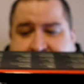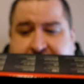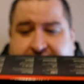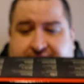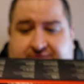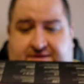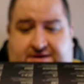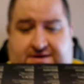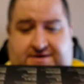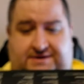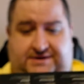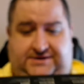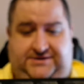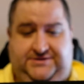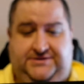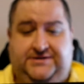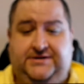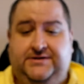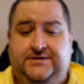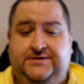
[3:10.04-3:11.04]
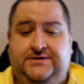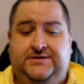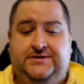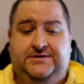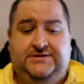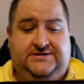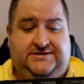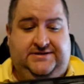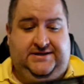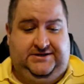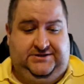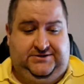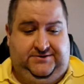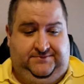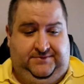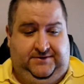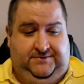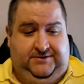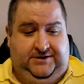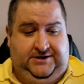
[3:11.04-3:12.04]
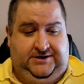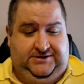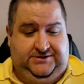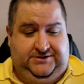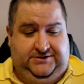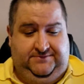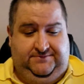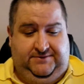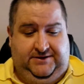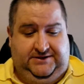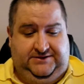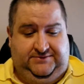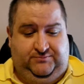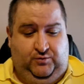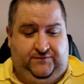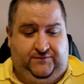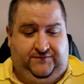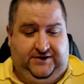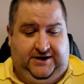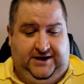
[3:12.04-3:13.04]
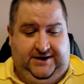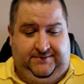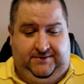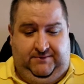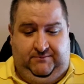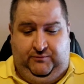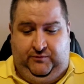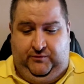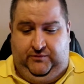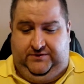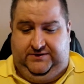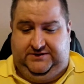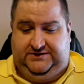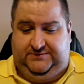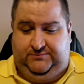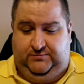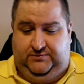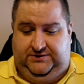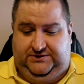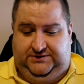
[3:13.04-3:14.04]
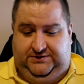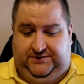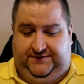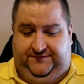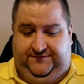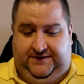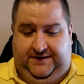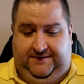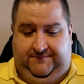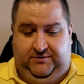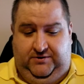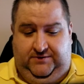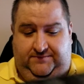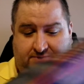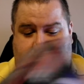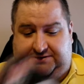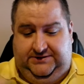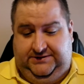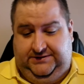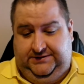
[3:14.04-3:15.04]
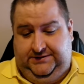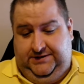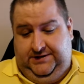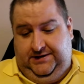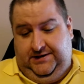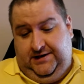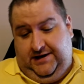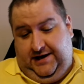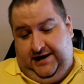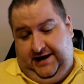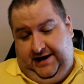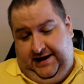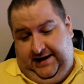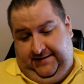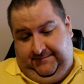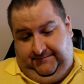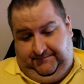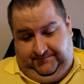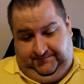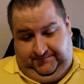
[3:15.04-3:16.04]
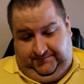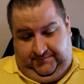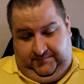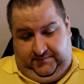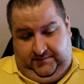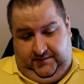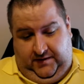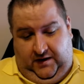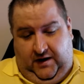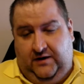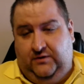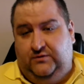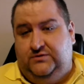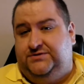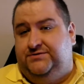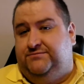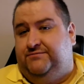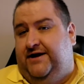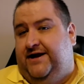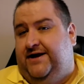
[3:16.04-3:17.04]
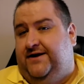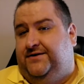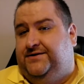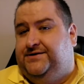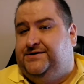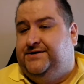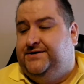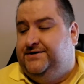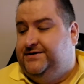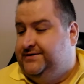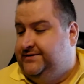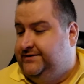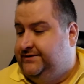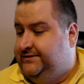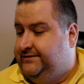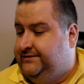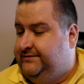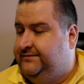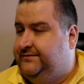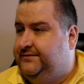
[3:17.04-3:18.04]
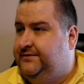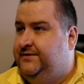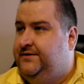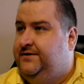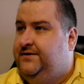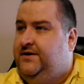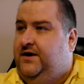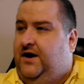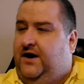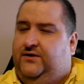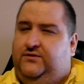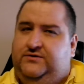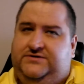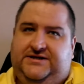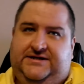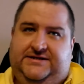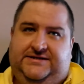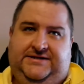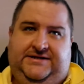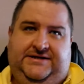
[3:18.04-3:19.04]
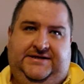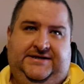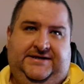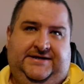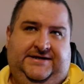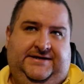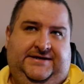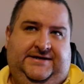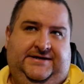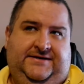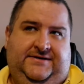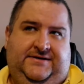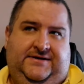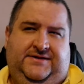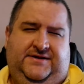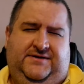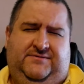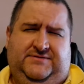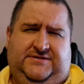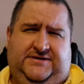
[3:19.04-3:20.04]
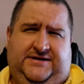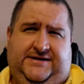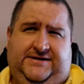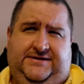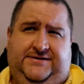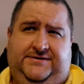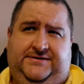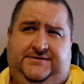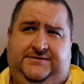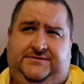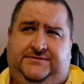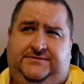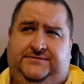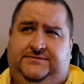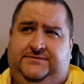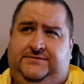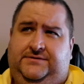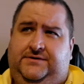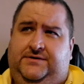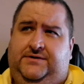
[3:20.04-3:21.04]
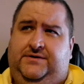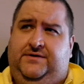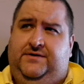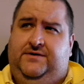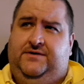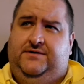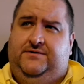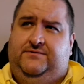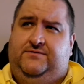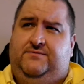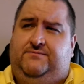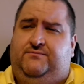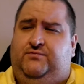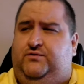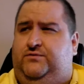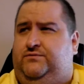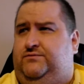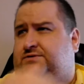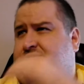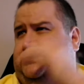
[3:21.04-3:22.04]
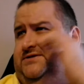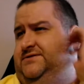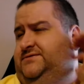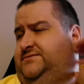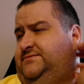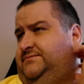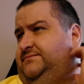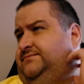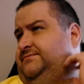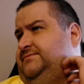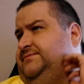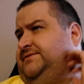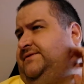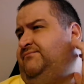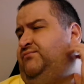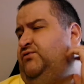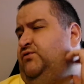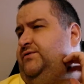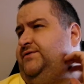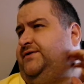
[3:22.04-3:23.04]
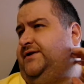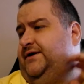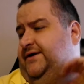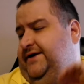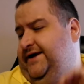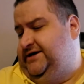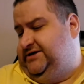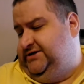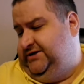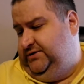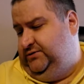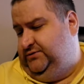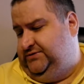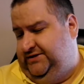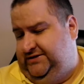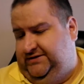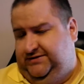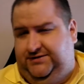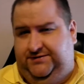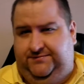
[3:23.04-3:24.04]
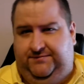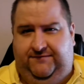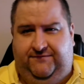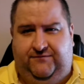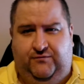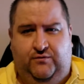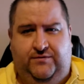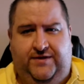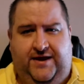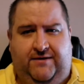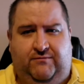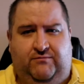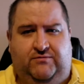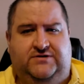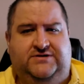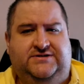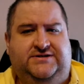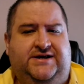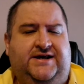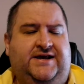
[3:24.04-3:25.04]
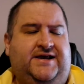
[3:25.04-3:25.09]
of that nature. So that shouldn't be a big issue, but it's more of a gaming board and it's more designed for that purpose. I looked around. I looked at the I think it was like, what board was it? The board that I actually looked into before that was a